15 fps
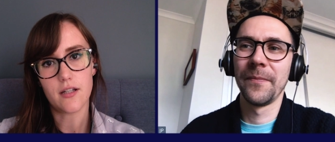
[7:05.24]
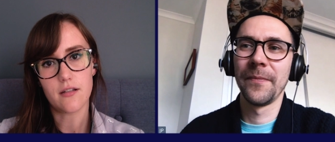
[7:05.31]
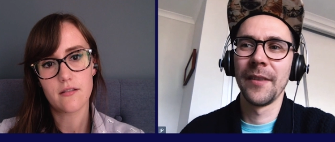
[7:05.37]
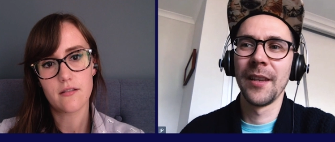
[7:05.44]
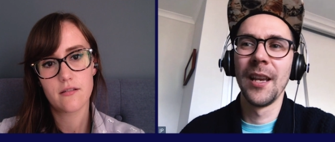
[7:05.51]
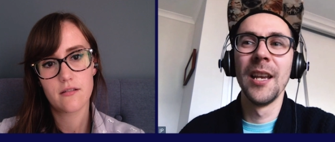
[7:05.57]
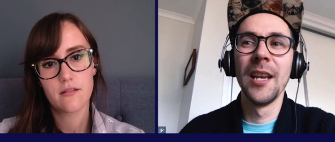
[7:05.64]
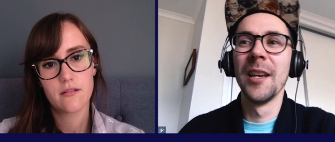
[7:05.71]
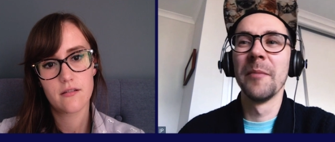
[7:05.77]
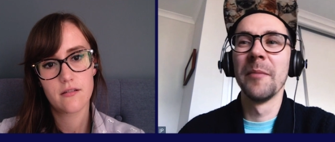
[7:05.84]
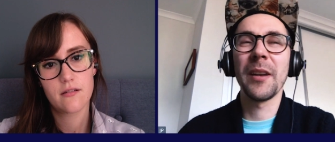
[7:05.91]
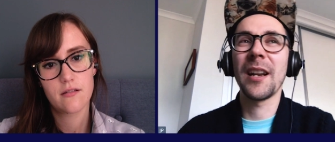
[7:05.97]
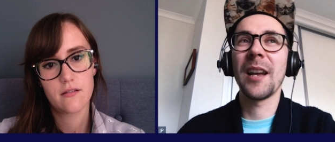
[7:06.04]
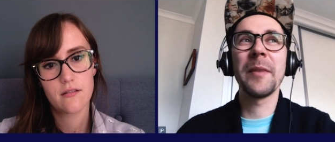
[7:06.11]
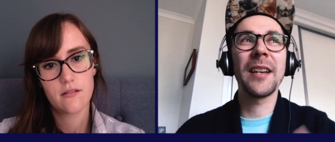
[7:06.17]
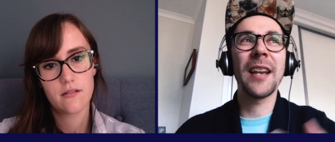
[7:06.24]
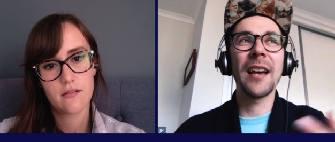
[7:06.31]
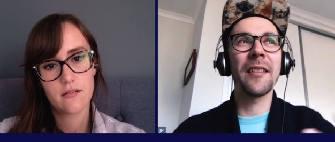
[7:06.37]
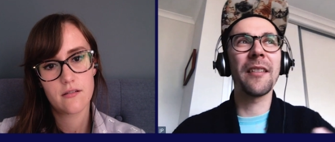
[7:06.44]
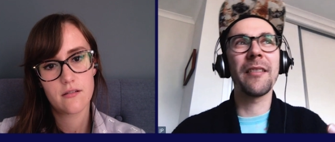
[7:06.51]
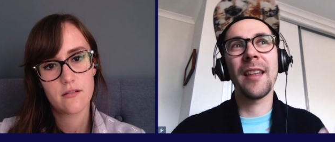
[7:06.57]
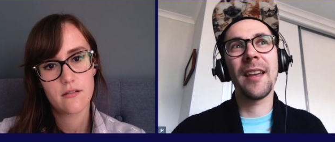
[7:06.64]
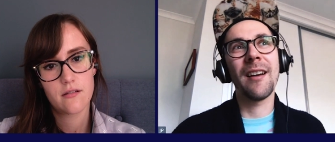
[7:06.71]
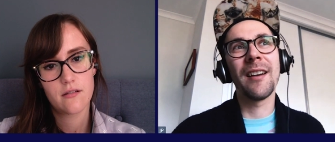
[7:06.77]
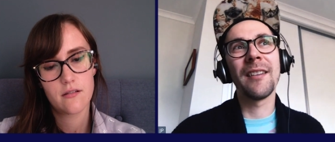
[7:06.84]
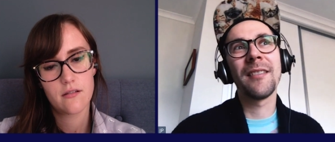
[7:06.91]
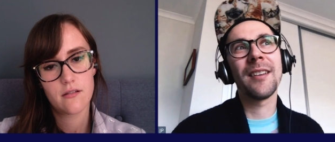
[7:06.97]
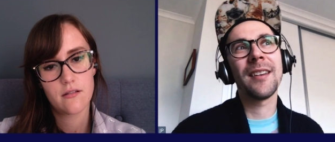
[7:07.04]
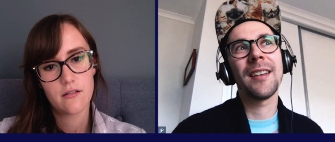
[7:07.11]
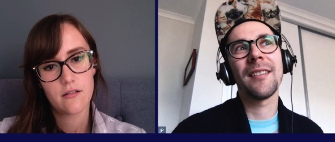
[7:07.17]
Speaker 1: Yeah. But I mean, other than that, I
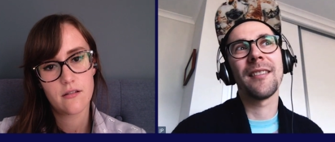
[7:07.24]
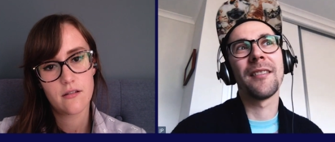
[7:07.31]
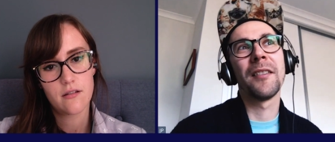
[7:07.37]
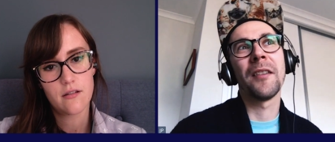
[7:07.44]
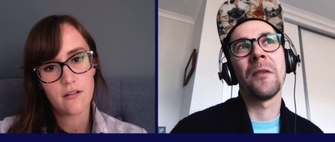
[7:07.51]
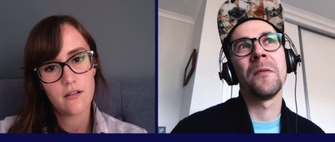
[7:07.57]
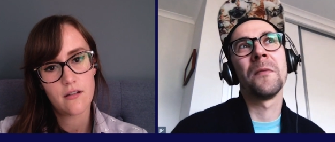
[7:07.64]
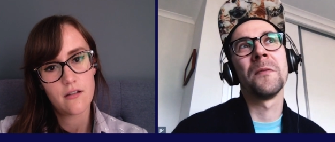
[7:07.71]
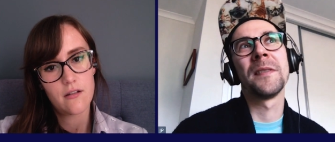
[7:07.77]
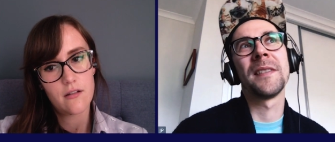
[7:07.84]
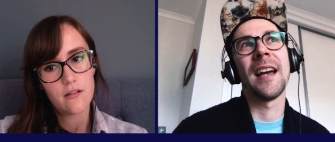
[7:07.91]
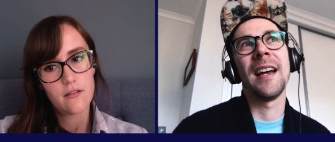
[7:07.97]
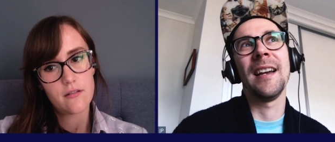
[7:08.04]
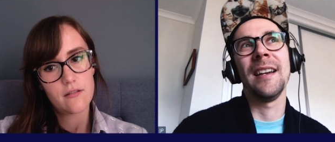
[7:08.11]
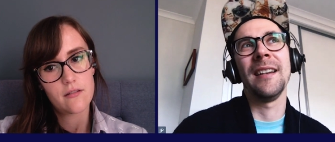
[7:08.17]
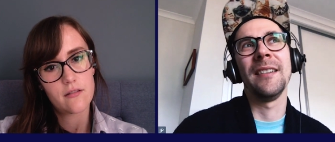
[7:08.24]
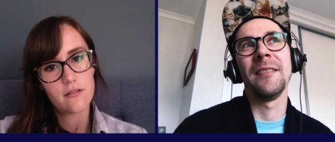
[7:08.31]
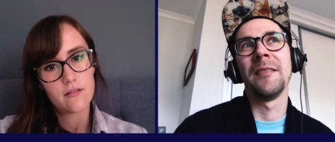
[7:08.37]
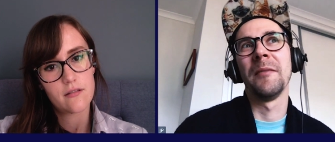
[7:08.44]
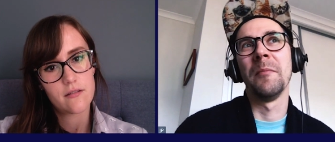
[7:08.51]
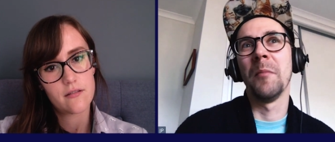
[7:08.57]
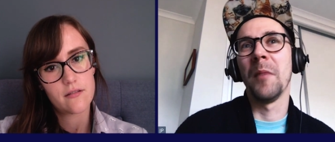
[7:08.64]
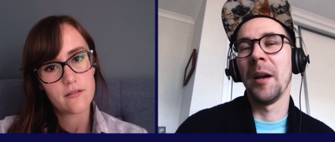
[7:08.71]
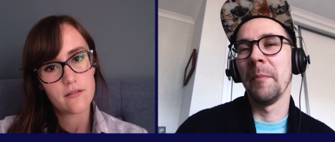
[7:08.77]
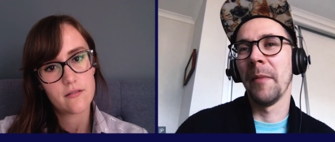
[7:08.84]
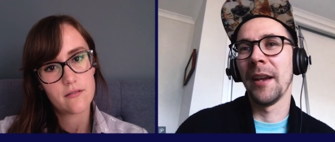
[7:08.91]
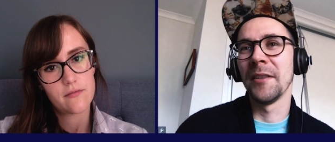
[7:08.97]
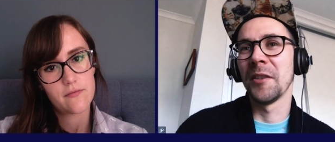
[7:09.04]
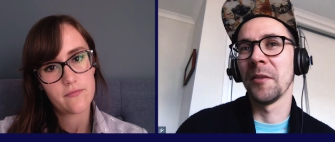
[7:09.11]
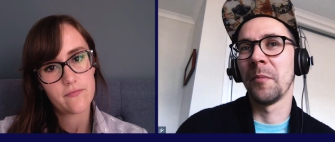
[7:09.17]
think those are my
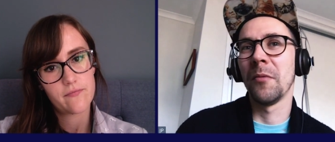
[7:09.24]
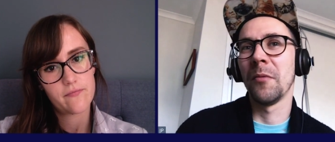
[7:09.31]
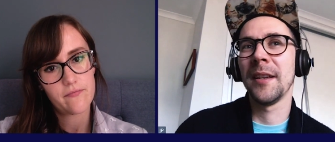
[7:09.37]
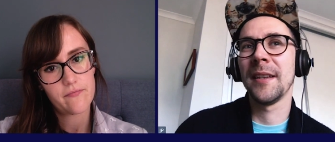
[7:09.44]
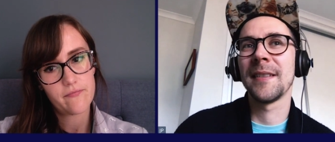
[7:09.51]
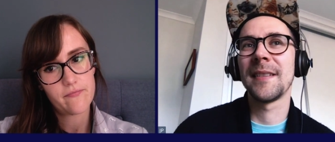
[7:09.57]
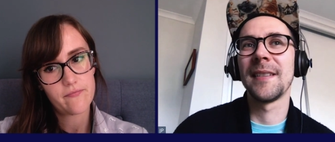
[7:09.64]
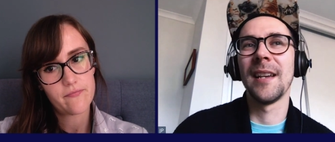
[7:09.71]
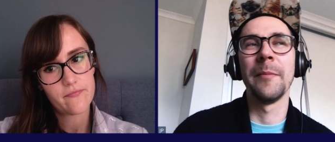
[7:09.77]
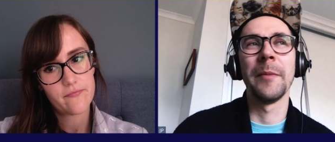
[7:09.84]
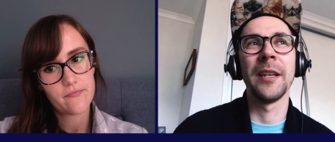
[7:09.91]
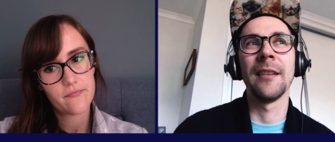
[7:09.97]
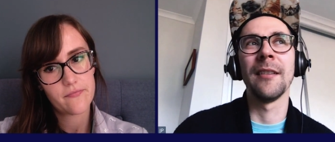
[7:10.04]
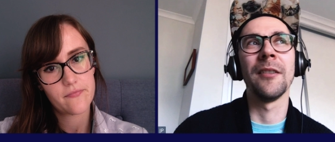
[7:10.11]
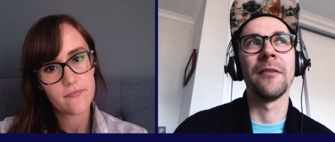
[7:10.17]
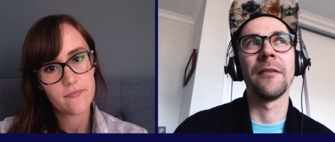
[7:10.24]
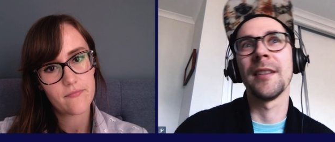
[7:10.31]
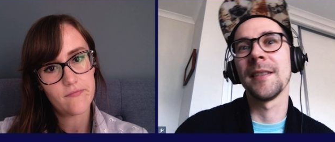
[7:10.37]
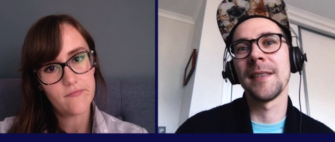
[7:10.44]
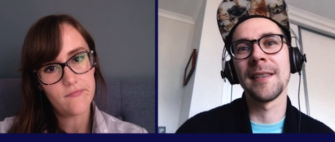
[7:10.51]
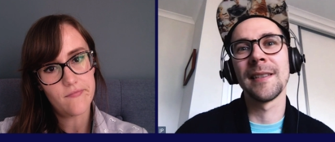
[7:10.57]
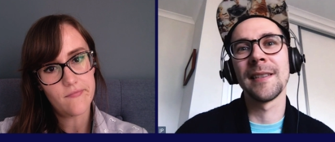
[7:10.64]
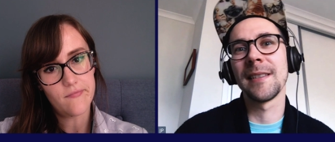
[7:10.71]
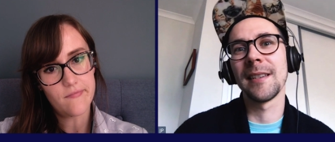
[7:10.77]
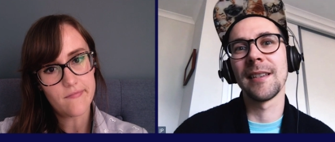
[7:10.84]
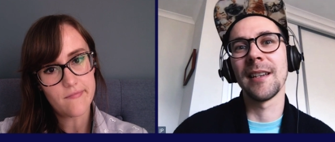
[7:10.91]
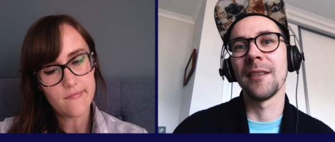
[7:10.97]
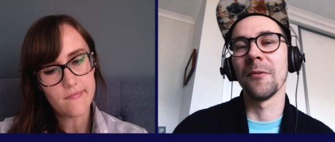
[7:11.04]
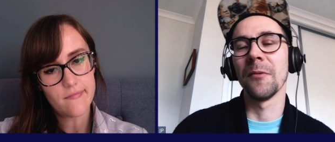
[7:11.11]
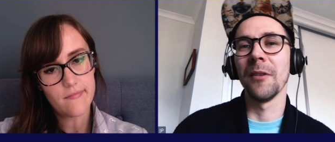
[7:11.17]
major points. I mean, look, this is,
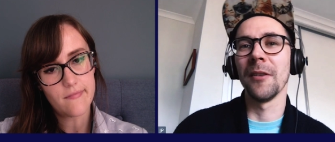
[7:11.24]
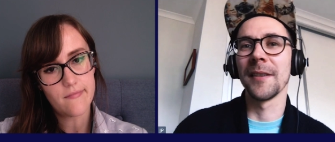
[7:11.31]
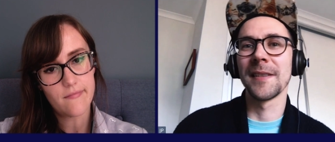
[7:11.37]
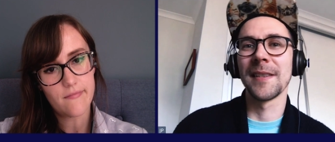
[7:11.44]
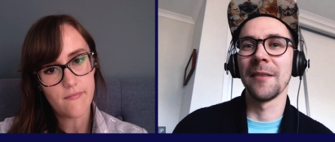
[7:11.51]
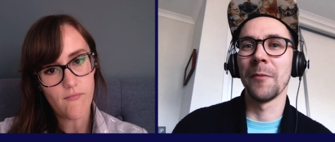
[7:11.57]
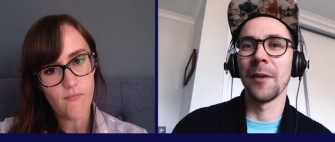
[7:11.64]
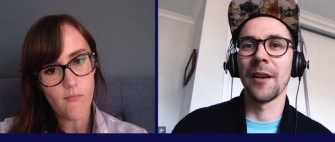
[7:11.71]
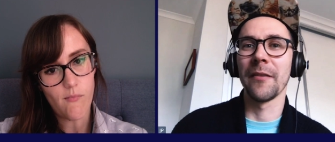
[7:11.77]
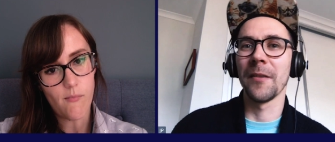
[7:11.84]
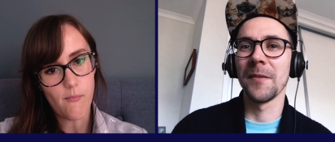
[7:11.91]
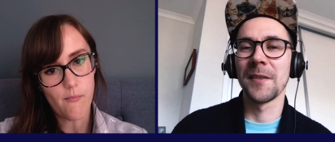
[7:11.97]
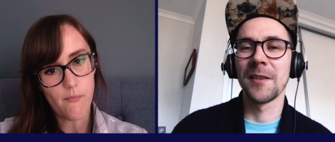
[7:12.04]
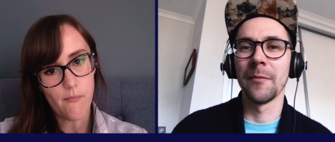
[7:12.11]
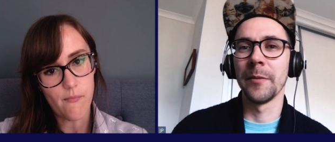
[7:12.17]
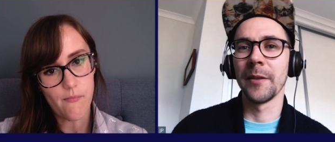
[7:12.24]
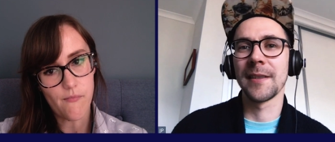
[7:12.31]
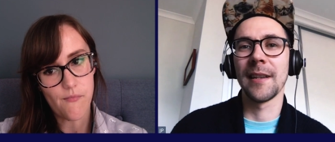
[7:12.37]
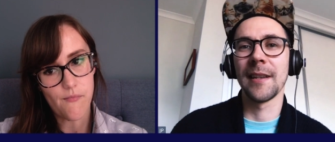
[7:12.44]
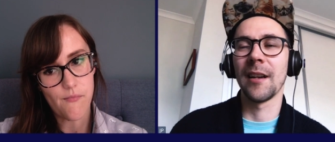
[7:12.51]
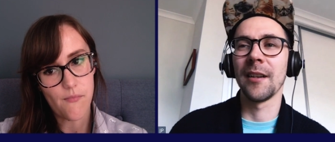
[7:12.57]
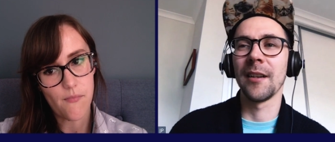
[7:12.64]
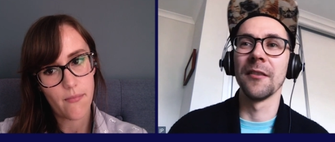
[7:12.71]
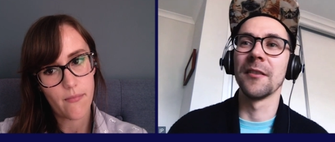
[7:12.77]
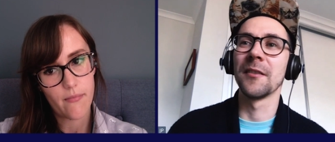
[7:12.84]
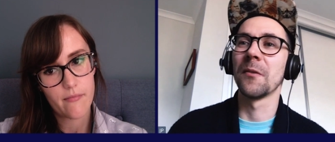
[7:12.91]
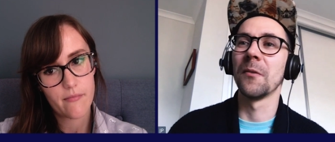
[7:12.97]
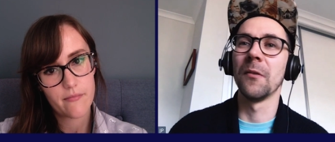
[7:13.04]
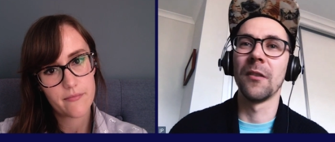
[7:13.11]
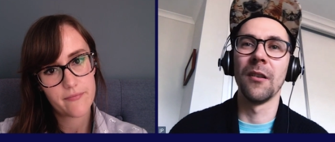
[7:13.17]
in all honesty, one of those topics that I could
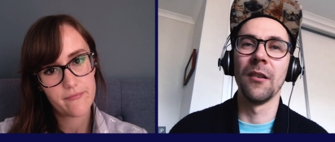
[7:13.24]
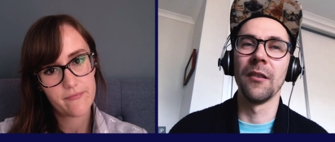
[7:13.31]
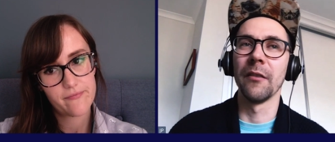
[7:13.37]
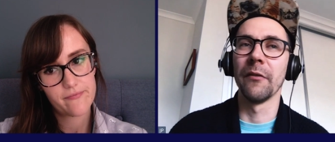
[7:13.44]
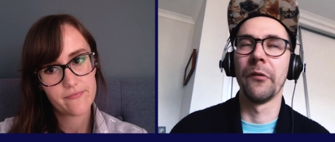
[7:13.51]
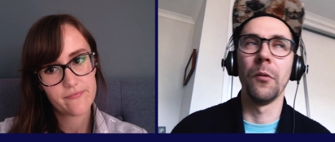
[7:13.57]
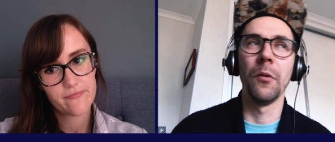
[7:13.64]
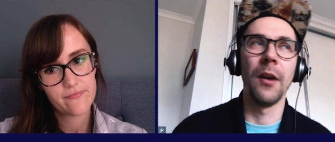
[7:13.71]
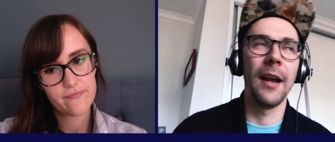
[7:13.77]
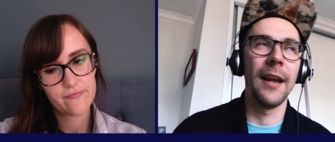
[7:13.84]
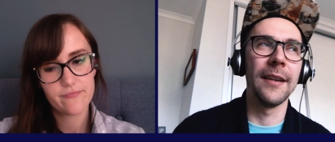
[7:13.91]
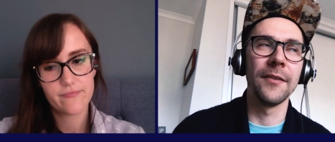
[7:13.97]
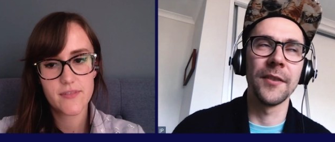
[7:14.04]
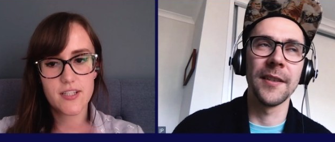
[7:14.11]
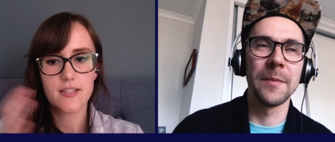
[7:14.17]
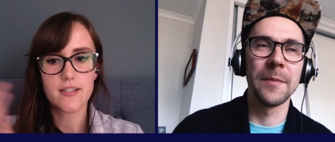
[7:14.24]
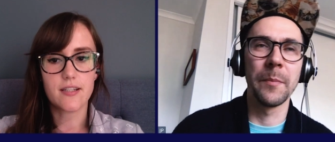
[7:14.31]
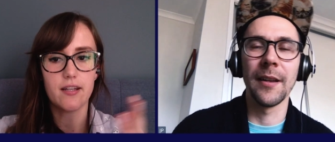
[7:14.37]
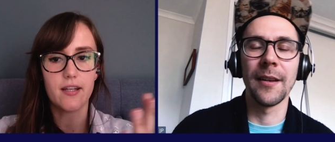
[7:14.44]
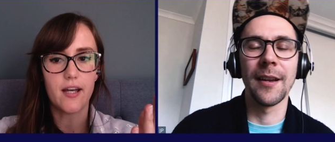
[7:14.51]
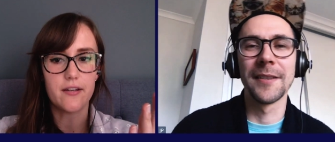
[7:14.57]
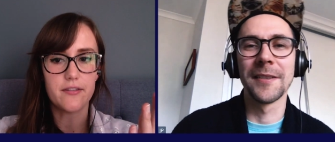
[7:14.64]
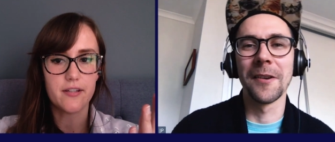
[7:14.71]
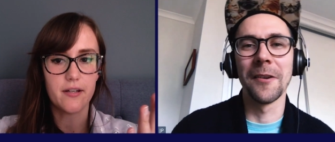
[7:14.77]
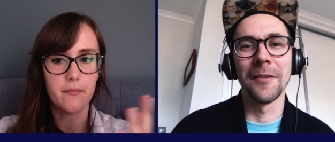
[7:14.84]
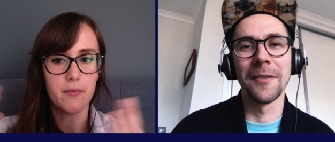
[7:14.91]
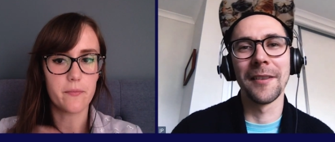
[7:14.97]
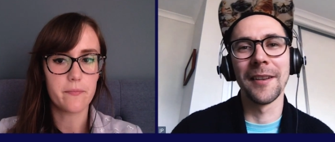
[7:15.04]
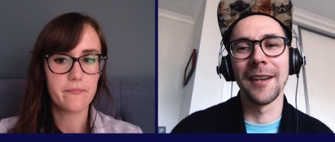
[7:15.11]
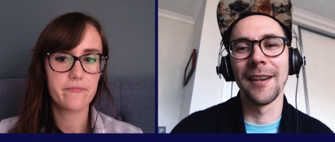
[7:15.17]
talk on for ages, but I
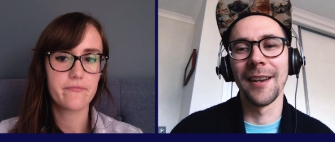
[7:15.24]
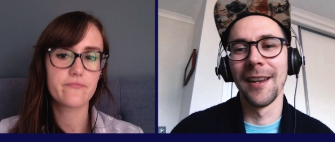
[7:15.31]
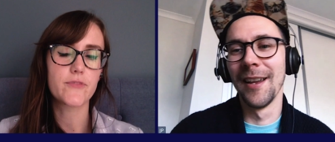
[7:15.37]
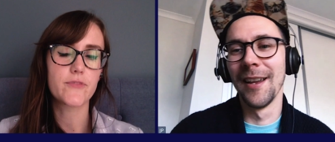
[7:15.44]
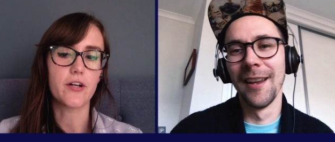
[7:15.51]
don't think